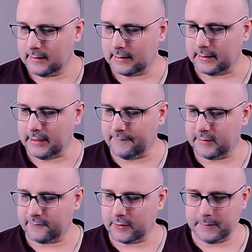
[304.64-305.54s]
And they have
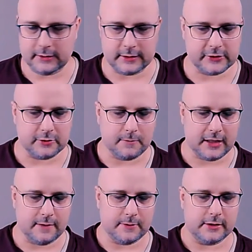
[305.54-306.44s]
different abilities. So
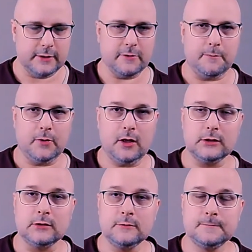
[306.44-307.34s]
my ability with
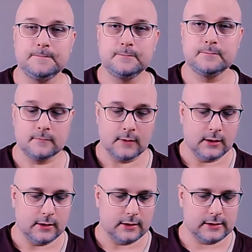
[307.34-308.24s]
Apollo
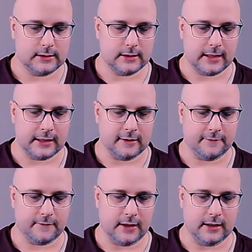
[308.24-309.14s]
is that if
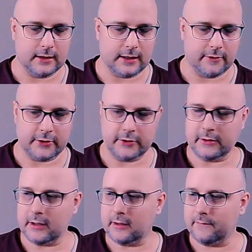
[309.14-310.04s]
a character
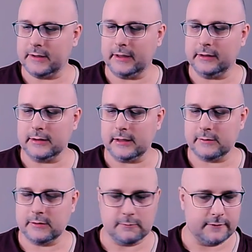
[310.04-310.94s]
of
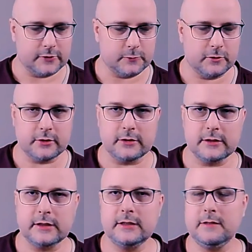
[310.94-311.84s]
Dudley's, one of his
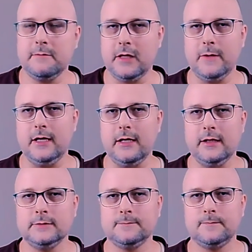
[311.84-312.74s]
workers, is in my
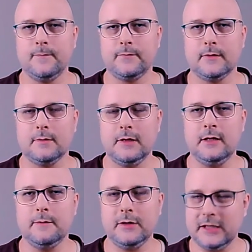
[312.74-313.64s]
way,
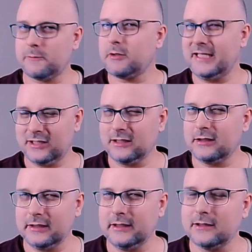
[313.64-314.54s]
in a place where I
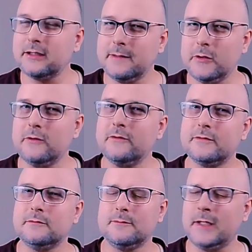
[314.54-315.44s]
can legally move,
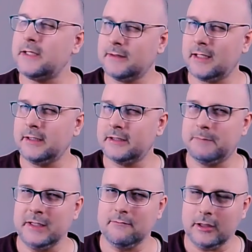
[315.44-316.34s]
but it's
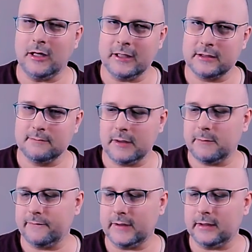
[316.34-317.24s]
being blocked by
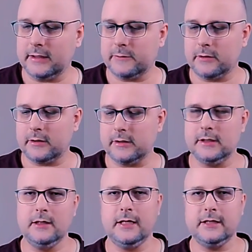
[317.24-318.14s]
one of Dudley's
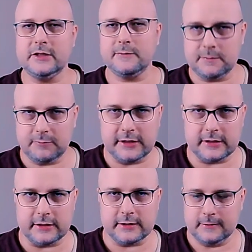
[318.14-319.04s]
workers, I can switch
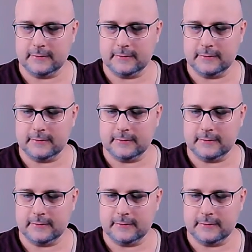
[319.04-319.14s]
places.